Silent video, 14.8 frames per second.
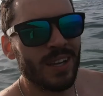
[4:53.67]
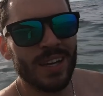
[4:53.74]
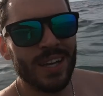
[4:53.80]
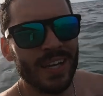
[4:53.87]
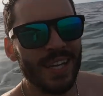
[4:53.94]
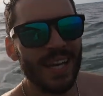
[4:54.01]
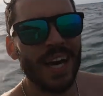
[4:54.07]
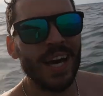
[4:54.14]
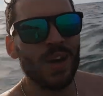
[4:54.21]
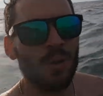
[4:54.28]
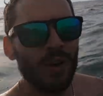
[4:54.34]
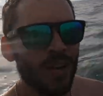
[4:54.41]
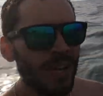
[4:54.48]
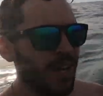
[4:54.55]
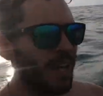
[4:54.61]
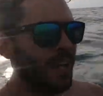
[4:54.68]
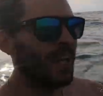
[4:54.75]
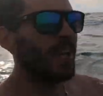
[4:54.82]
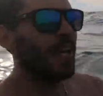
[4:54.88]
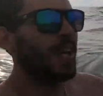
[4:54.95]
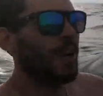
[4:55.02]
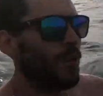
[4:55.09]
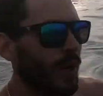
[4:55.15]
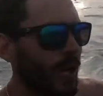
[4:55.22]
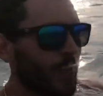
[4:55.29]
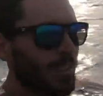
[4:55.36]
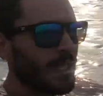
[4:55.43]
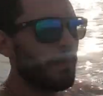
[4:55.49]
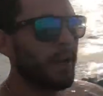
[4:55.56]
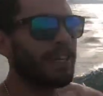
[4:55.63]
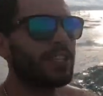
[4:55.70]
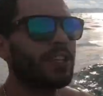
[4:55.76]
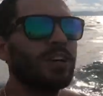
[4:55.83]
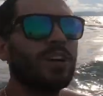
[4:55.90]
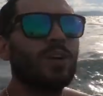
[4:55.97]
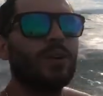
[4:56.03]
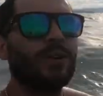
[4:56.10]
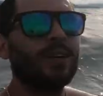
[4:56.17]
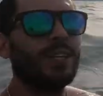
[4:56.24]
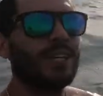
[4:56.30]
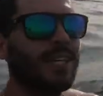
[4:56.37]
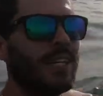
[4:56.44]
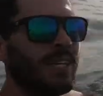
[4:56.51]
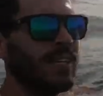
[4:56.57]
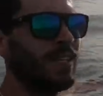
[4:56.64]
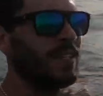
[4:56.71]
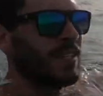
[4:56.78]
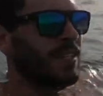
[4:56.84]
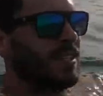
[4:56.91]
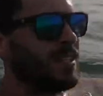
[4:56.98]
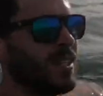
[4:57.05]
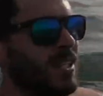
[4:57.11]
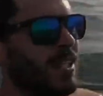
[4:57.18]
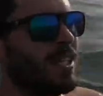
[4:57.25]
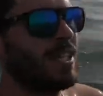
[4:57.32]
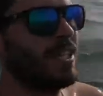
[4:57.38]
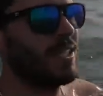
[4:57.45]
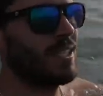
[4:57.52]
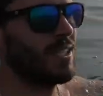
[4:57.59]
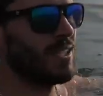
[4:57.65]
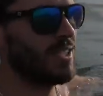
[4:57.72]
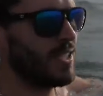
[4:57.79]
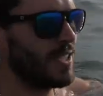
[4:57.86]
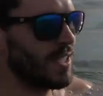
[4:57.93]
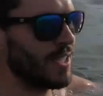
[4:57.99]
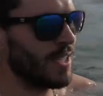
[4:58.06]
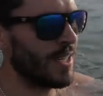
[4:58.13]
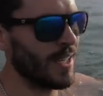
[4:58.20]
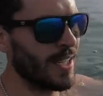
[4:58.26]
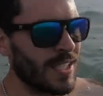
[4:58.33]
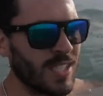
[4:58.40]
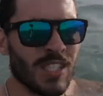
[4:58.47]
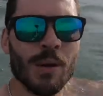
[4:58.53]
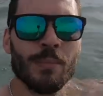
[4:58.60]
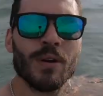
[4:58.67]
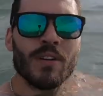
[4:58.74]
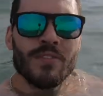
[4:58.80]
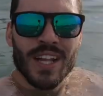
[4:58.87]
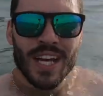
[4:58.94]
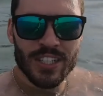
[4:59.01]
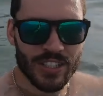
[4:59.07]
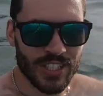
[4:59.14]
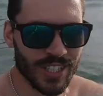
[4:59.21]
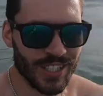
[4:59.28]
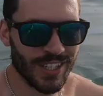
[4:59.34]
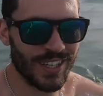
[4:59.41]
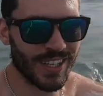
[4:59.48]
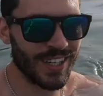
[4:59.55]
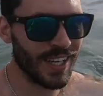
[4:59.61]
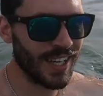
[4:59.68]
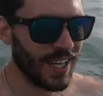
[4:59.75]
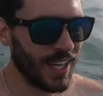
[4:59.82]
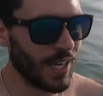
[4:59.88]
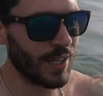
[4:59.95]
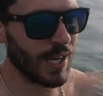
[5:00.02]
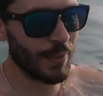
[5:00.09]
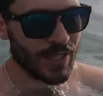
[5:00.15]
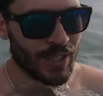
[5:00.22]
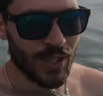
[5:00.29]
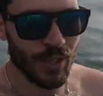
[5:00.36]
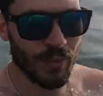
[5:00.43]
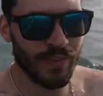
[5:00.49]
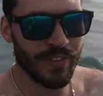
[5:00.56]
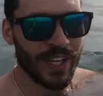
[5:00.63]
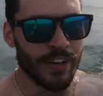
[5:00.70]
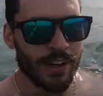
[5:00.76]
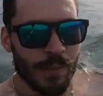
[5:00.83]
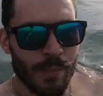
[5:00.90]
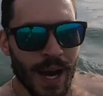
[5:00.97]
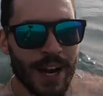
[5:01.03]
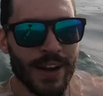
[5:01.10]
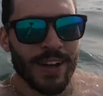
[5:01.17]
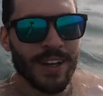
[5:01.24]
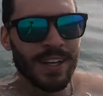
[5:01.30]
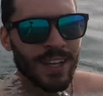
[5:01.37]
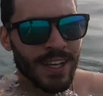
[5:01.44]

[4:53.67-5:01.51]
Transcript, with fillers: Now, when I went to Mexico in the summer of last year, and I went to the Riviera Maya,